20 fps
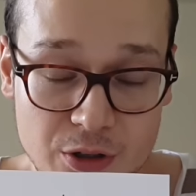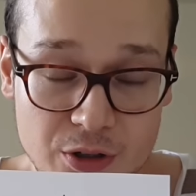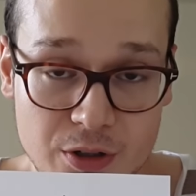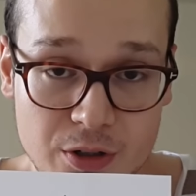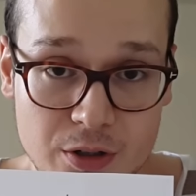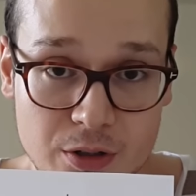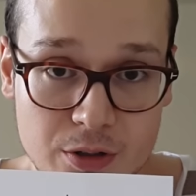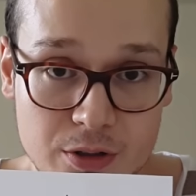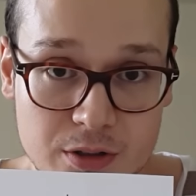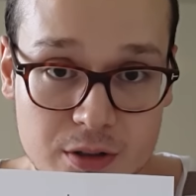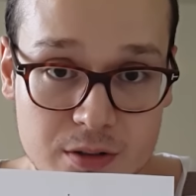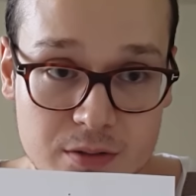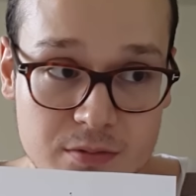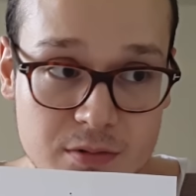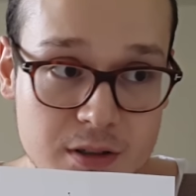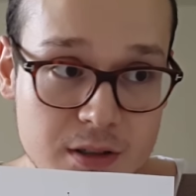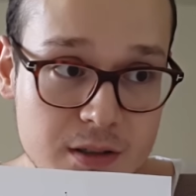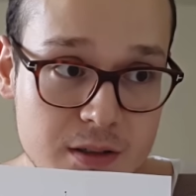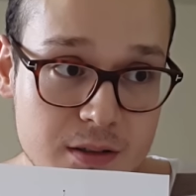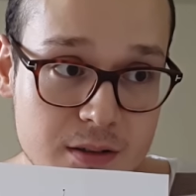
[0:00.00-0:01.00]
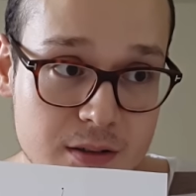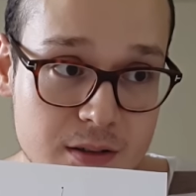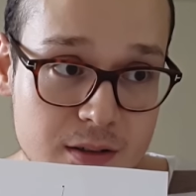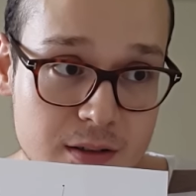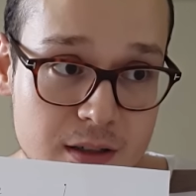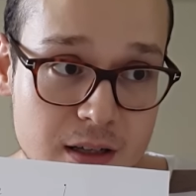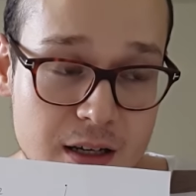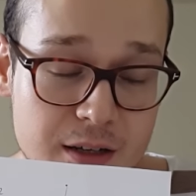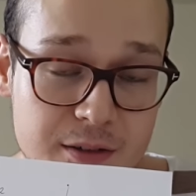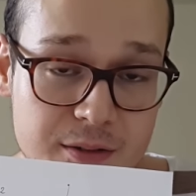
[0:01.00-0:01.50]
working out.
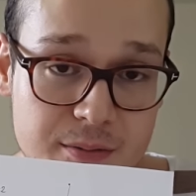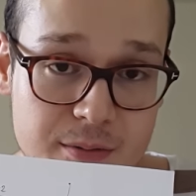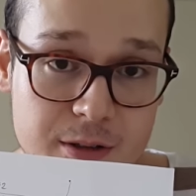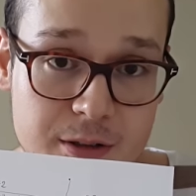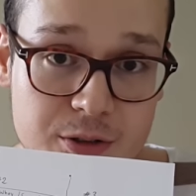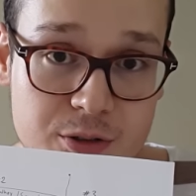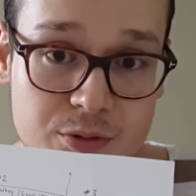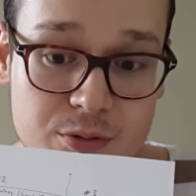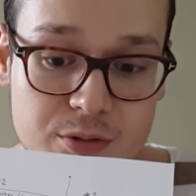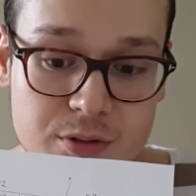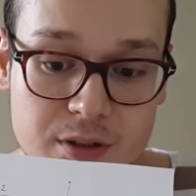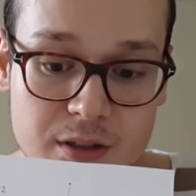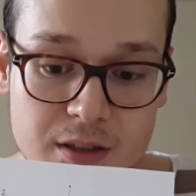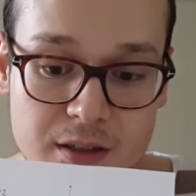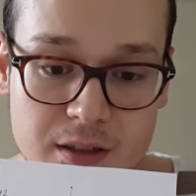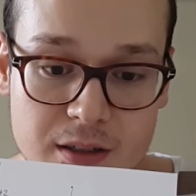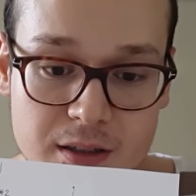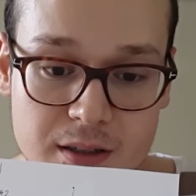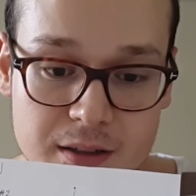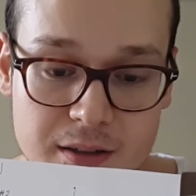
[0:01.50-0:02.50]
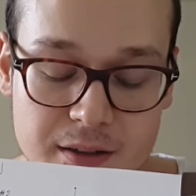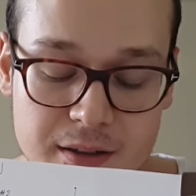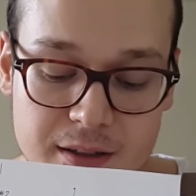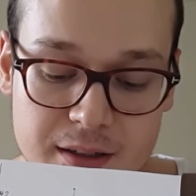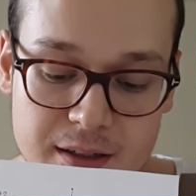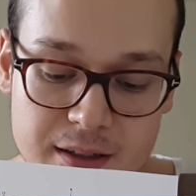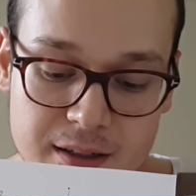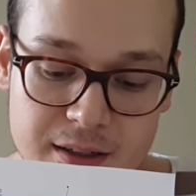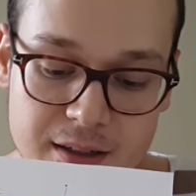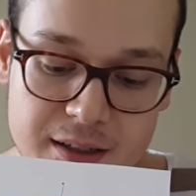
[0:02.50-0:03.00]
I will do
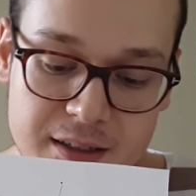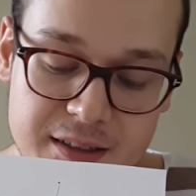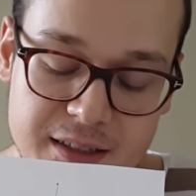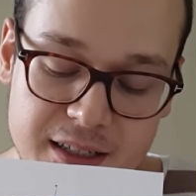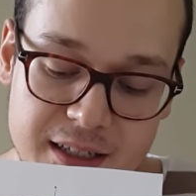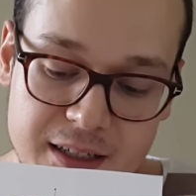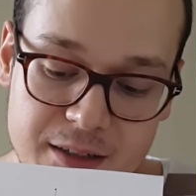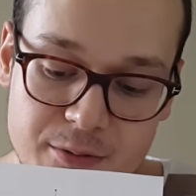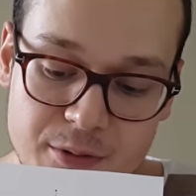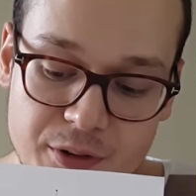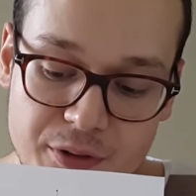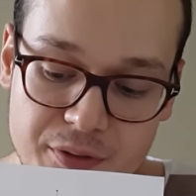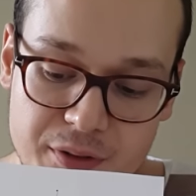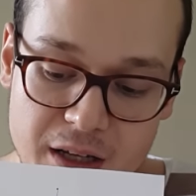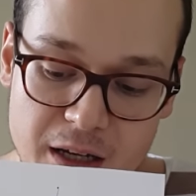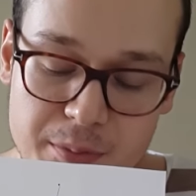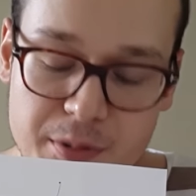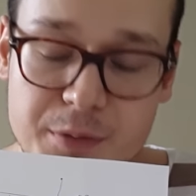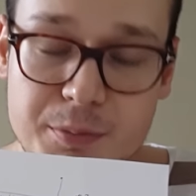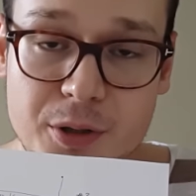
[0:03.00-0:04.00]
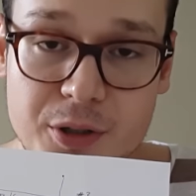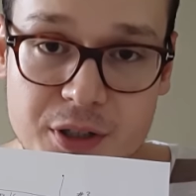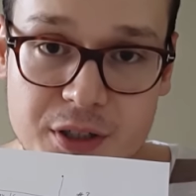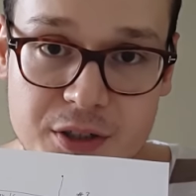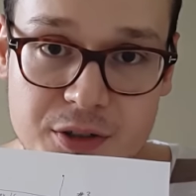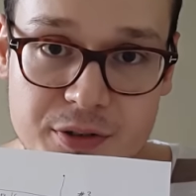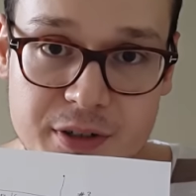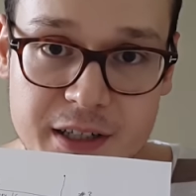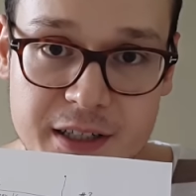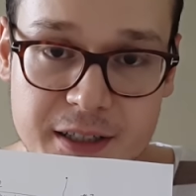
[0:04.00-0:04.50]
a day with upper
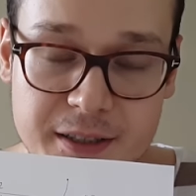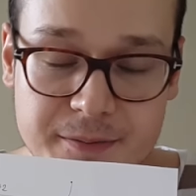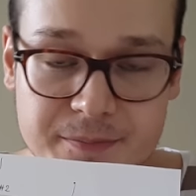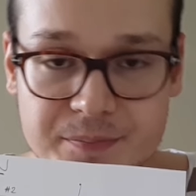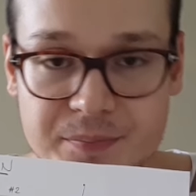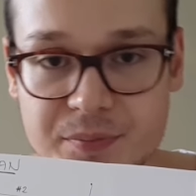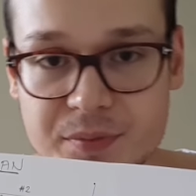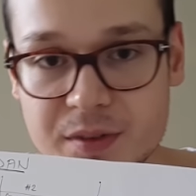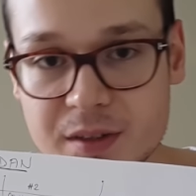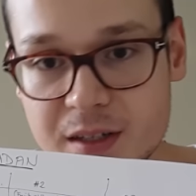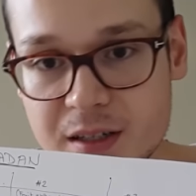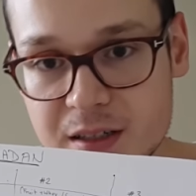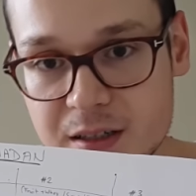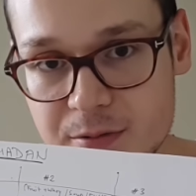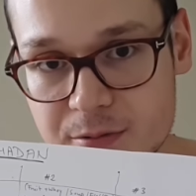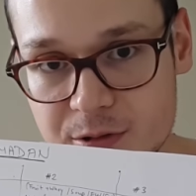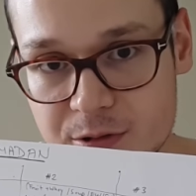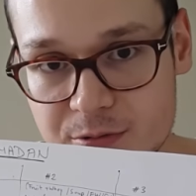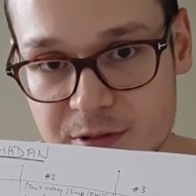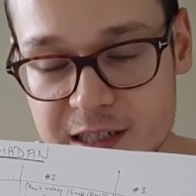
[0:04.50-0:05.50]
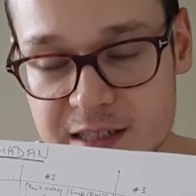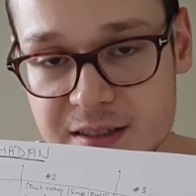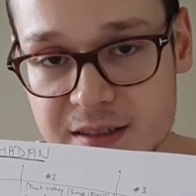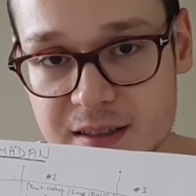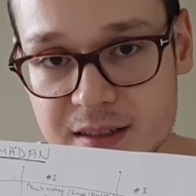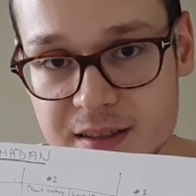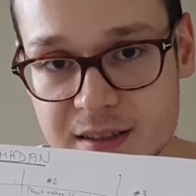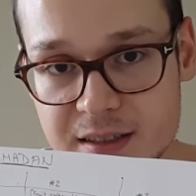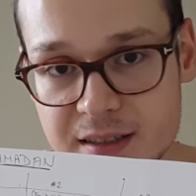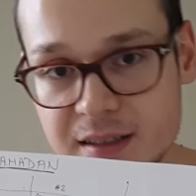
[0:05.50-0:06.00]
body training, then I will
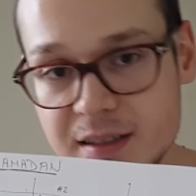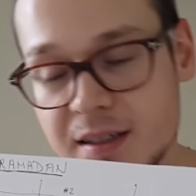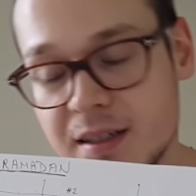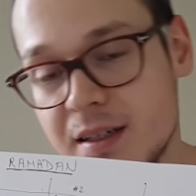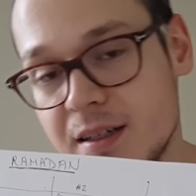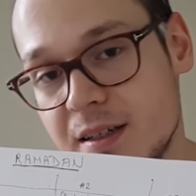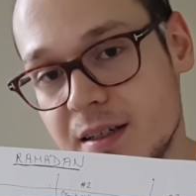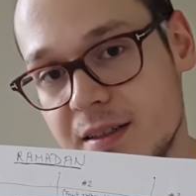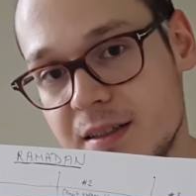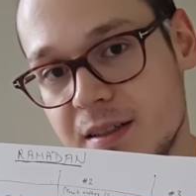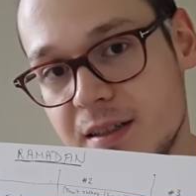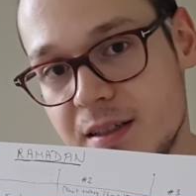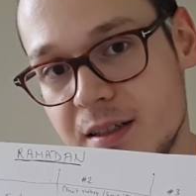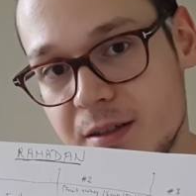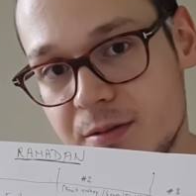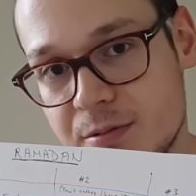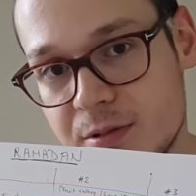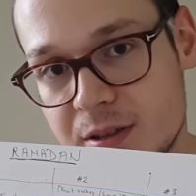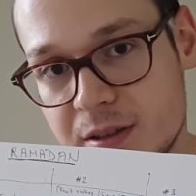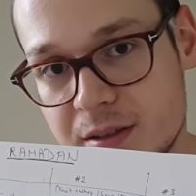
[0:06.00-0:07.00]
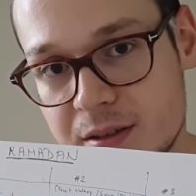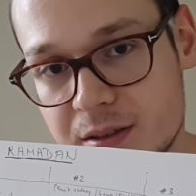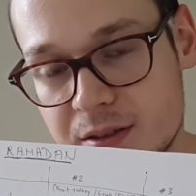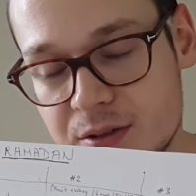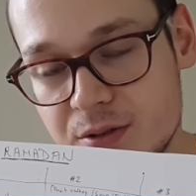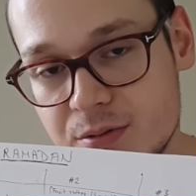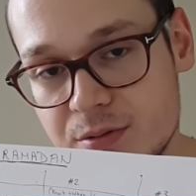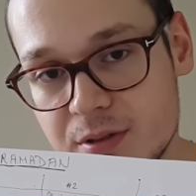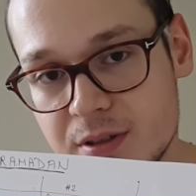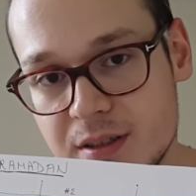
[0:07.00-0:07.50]
rest a day, then I will
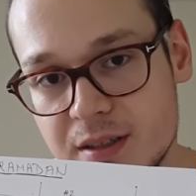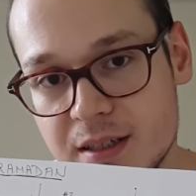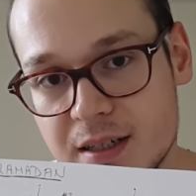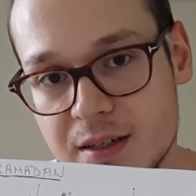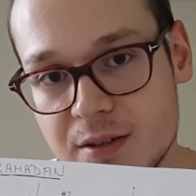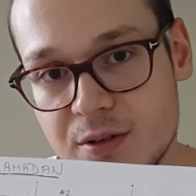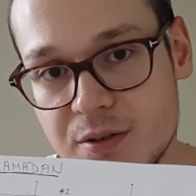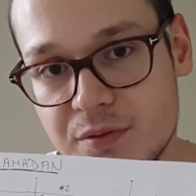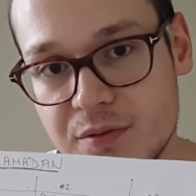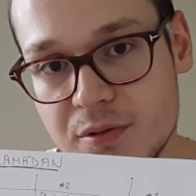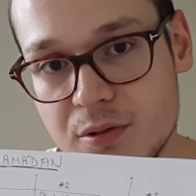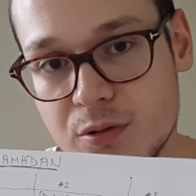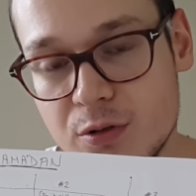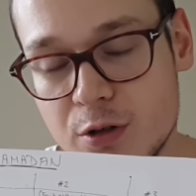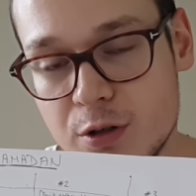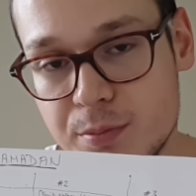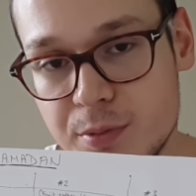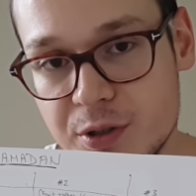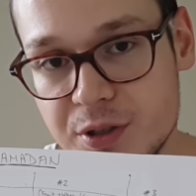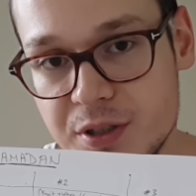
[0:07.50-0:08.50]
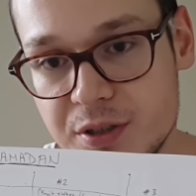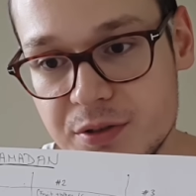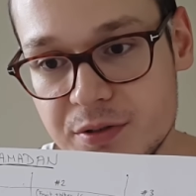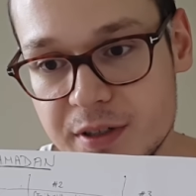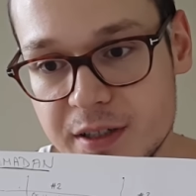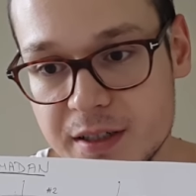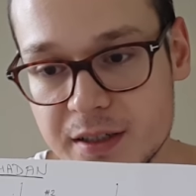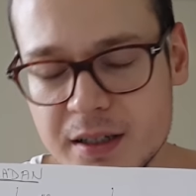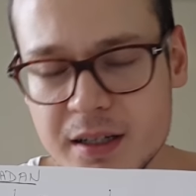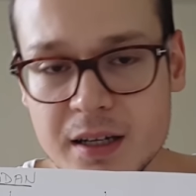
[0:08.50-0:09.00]
do a day of lower body
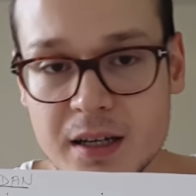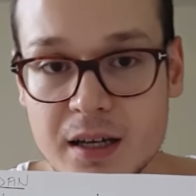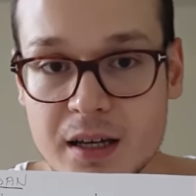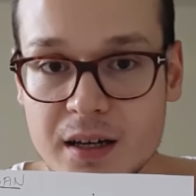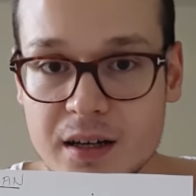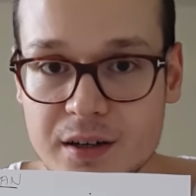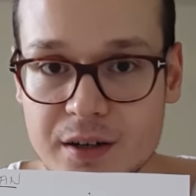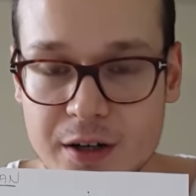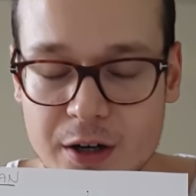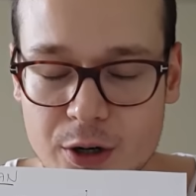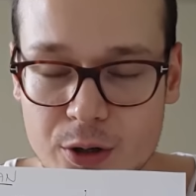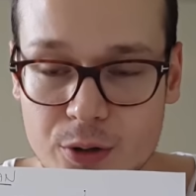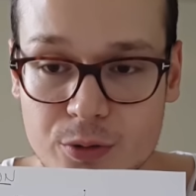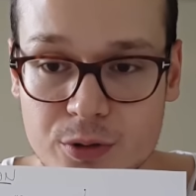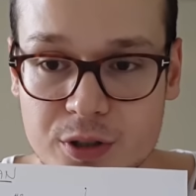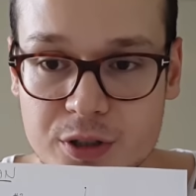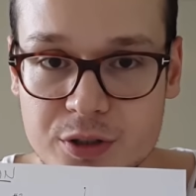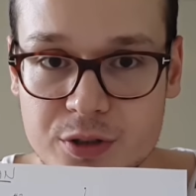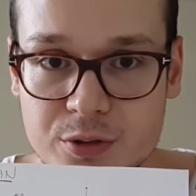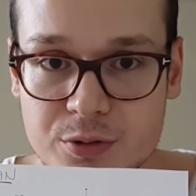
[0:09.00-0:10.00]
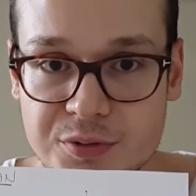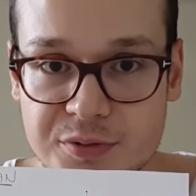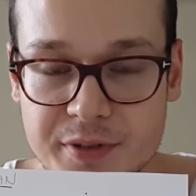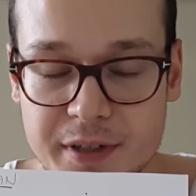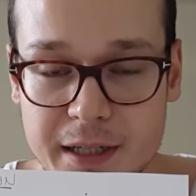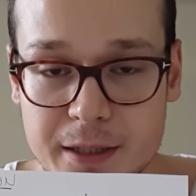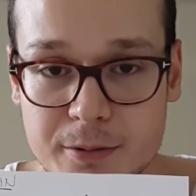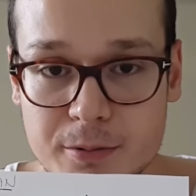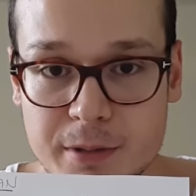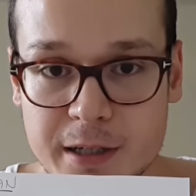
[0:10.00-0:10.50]
training. I only do
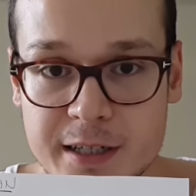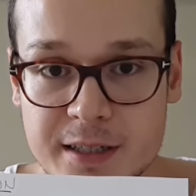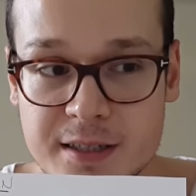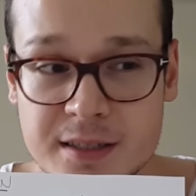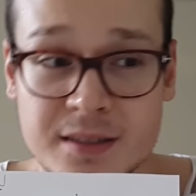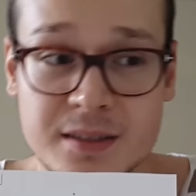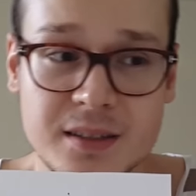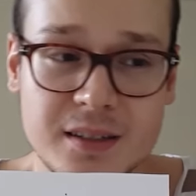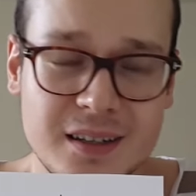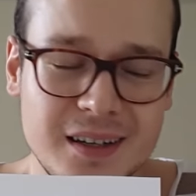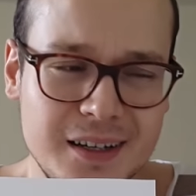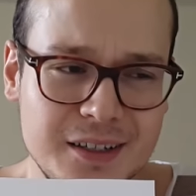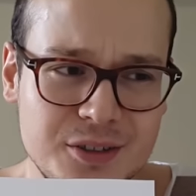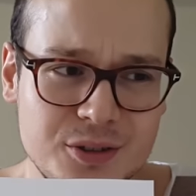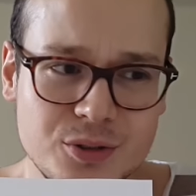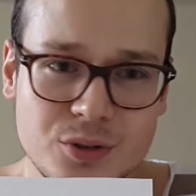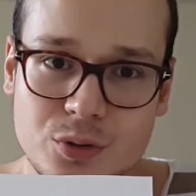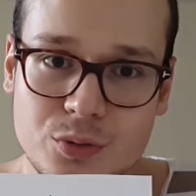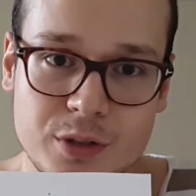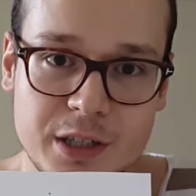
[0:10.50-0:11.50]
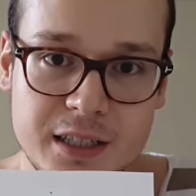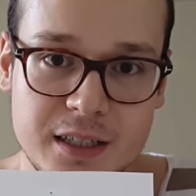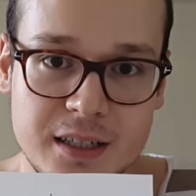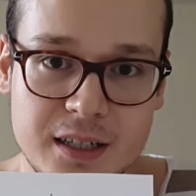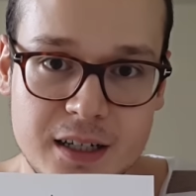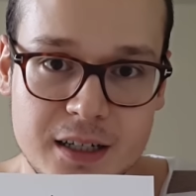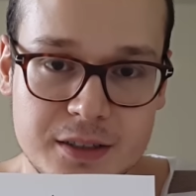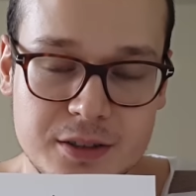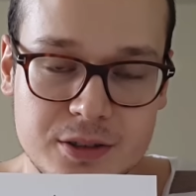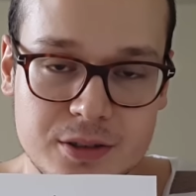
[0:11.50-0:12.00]
weights, I don't do any
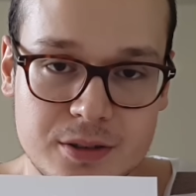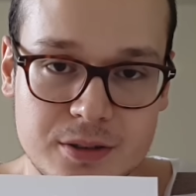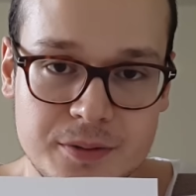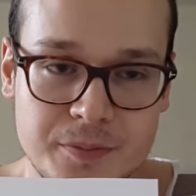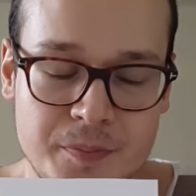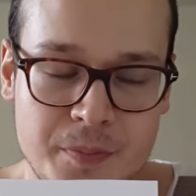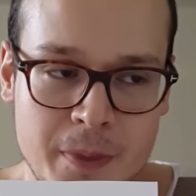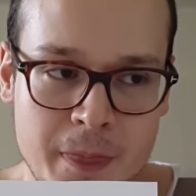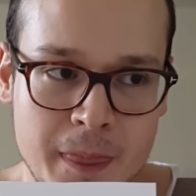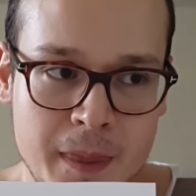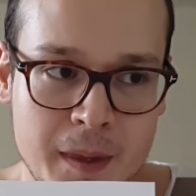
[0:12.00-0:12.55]
cardio.